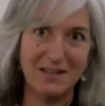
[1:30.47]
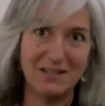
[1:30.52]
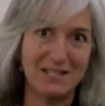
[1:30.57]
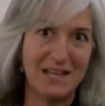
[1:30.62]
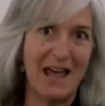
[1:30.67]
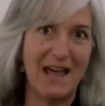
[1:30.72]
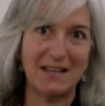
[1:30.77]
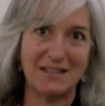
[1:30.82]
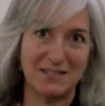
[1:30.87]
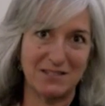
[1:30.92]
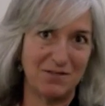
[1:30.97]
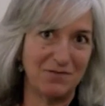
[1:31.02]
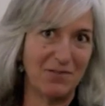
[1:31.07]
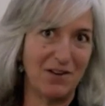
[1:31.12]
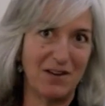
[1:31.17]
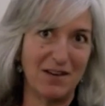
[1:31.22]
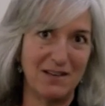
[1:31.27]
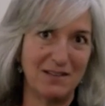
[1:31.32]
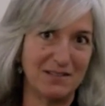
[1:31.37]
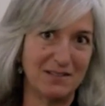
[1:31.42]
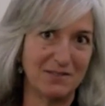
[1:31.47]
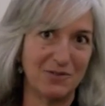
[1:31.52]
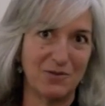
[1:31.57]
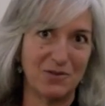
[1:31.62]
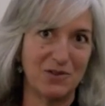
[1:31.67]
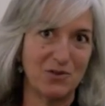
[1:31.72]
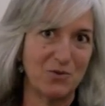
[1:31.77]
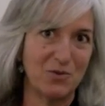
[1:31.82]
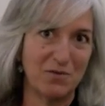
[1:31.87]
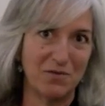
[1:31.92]
text device or
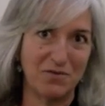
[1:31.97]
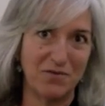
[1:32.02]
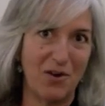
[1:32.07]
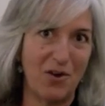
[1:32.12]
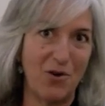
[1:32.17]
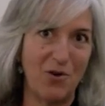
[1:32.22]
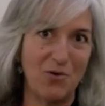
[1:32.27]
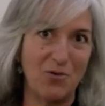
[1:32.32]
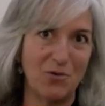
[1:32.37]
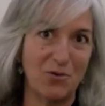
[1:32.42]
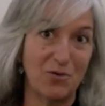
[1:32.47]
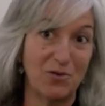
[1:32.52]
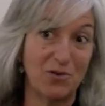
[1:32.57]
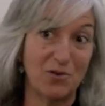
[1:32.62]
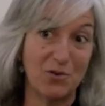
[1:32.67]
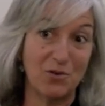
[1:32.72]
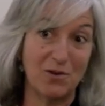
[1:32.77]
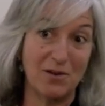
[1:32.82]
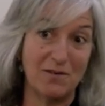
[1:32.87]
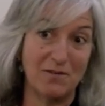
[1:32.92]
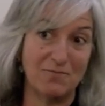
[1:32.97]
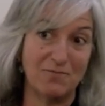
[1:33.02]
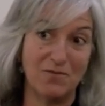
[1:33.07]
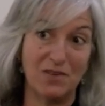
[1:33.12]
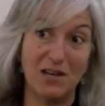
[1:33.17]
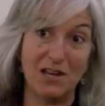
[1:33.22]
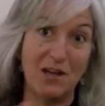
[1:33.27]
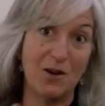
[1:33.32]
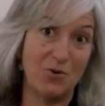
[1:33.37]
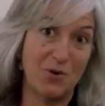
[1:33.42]
through a phone or through a
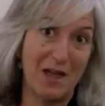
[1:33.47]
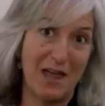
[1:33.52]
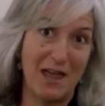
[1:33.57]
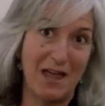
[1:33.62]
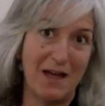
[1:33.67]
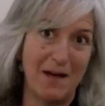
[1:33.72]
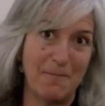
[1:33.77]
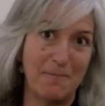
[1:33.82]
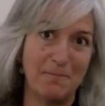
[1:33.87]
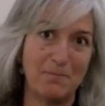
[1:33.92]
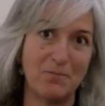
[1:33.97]
video cam,